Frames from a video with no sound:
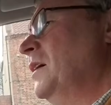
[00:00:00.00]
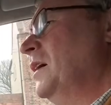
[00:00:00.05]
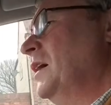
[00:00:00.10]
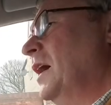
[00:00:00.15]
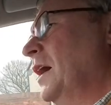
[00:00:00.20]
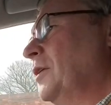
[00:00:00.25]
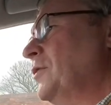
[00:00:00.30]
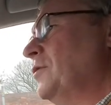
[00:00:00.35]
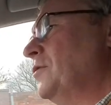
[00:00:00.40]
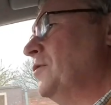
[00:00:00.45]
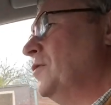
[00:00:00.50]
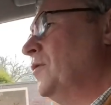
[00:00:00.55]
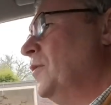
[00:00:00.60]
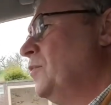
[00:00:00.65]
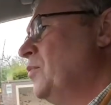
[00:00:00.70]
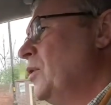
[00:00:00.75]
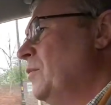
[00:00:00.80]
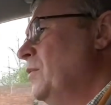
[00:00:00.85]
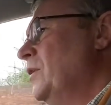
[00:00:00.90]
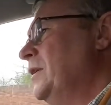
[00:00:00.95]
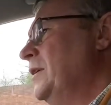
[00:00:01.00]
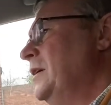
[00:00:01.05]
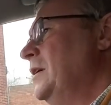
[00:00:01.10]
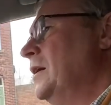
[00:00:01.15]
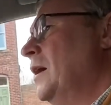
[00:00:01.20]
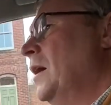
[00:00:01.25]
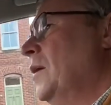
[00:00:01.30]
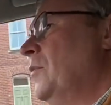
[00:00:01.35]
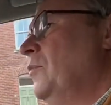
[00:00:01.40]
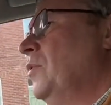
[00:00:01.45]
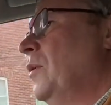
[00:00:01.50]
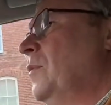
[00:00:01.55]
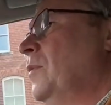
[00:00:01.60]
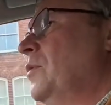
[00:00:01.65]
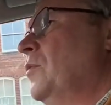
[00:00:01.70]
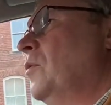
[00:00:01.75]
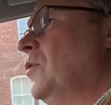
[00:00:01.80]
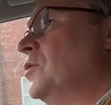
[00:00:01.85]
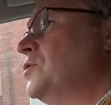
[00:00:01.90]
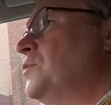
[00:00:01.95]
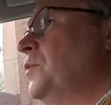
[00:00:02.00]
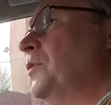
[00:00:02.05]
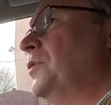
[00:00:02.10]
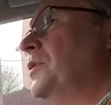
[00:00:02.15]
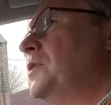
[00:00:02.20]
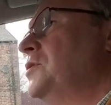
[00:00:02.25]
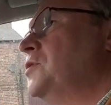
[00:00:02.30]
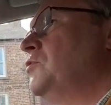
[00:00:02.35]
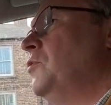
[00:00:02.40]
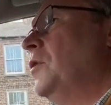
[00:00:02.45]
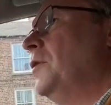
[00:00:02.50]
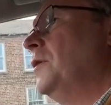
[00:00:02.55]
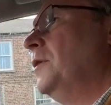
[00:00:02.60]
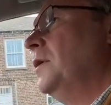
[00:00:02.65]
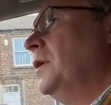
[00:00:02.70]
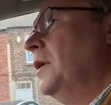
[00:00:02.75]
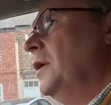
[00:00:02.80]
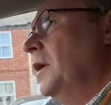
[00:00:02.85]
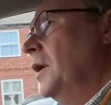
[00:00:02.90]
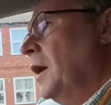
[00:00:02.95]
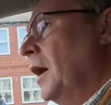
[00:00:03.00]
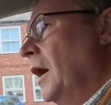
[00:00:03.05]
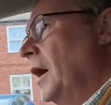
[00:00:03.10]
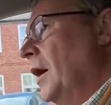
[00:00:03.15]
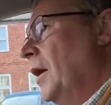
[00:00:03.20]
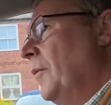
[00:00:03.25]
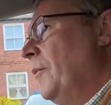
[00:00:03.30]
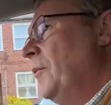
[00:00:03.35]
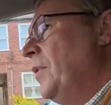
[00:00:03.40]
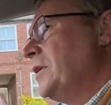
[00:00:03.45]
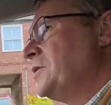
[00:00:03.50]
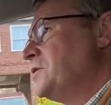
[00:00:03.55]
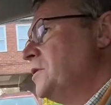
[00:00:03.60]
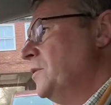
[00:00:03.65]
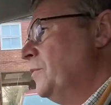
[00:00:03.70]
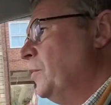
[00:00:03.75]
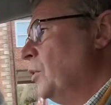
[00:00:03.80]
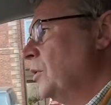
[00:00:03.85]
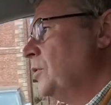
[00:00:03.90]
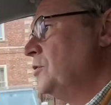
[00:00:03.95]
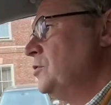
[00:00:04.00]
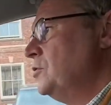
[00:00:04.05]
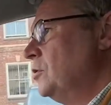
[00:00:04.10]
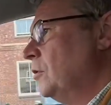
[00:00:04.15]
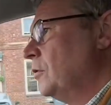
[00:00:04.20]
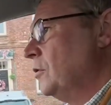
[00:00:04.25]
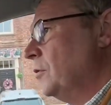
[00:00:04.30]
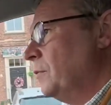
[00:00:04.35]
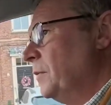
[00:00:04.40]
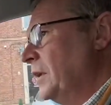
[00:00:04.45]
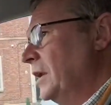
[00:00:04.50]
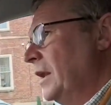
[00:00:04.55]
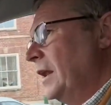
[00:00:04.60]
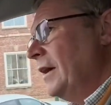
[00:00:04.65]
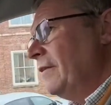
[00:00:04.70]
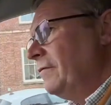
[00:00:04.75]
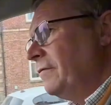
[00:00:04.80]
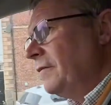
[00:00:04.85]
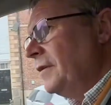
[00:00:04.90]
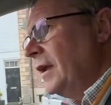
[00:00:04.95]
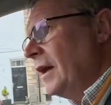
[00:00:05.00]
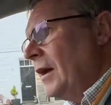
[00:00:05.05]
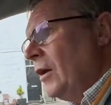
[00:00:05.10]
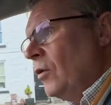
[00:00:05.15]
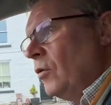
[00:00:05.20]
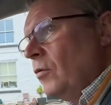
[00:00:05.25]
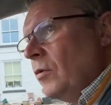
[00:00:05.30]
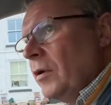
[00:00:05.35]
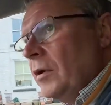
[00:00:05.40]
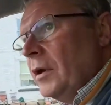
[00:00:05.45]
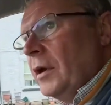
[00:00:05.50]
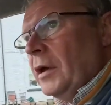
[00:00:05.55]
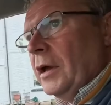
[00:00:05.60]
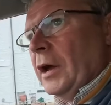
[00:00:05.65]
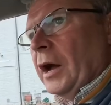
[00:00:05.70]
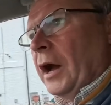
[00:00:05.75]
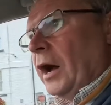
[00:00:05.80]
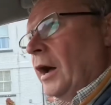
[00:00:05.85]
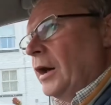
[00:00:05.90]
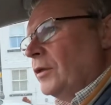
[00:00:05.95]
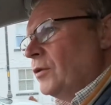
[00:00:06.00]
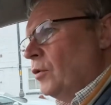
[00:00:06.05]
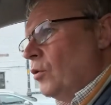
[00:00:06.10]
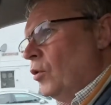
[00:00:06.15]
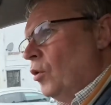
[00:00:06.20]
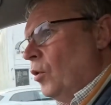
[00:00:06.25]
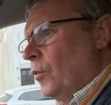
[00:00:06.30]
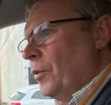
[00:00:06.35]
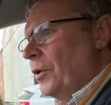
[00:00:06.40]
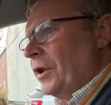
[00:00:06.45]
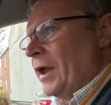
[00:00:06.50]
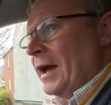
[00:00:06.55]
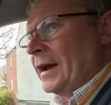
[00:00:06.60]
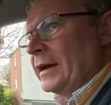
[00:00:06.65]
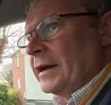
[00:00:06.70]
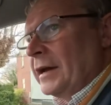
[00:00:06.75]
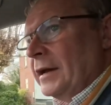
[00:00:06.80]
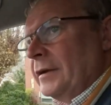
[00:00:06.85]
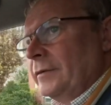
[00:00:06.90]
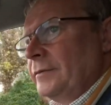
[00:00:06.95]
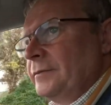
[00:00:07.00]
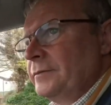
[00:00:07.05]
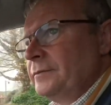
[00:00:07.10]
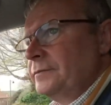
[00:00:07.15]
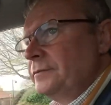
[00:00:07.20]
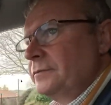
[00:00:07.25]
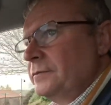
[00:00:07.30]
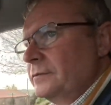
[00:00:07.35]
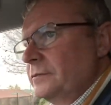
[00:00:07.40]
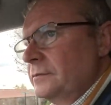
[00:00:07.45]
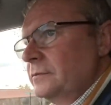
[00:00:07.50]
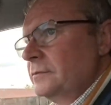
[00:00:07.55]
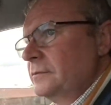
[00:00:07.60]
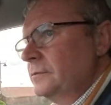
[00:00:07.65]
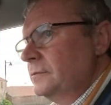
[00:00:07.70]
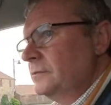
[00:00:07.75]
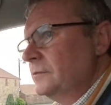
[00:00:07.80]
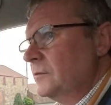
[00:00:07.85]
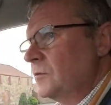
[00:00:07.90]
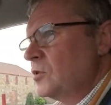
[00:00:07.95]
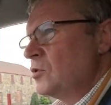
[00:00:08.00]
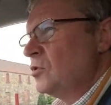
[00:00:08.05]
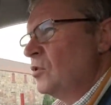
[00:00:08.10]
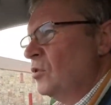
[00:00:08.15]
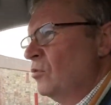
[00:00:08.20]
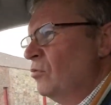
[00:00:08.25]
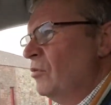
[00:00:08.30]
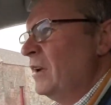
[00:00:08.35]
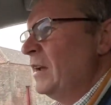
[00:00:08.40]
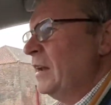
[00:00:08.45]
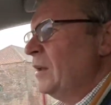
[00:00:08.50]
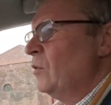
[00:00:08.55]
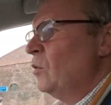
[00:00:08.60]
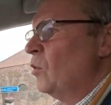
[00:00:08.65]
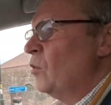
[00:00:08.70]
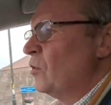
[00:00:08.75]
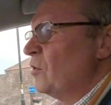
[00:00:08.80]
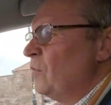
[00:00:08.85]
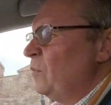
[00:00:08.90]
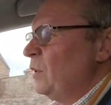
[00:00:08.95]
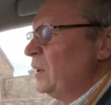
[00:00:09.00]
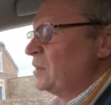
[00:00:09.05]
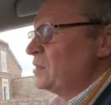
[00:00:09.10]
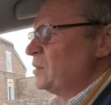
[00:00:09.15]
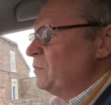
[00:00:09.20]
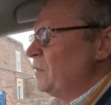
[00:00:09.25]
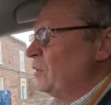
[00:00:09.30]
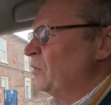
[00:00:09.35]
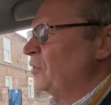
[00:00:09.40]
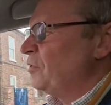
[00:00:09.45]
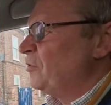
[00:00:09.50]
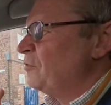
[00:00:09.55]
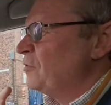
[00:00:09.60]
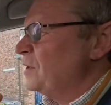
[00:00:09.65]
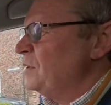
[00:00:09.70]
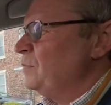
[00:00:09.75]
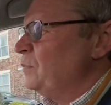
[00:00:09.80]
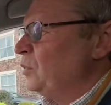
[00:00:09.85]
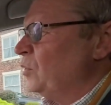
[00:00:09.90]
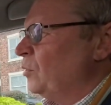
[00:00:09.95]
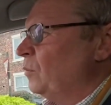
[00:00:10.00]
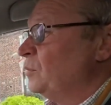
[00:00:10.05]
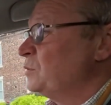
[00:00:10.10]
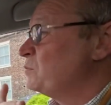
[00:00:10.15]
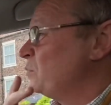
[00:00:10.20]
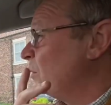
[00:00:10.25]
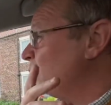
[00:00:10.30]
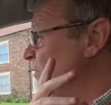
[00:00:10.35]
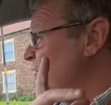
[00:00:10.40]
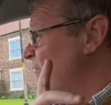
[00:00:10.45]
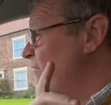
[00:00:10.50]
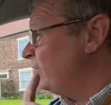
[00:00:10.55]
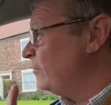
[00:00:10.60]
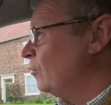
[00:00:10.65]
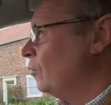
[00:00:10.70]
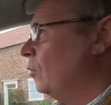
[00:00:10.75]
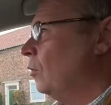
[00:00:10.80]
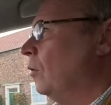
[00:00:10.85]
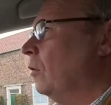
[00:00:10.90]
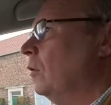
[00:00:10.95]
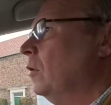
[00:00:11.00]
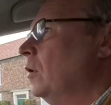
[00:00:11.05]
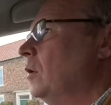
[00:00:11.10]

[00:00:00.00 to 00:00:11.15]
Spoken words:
I don't know, probably was, but this one, passing the Bull and Dog on my left now, the Hobananga So really we would have passed about 3 pubs, probably 4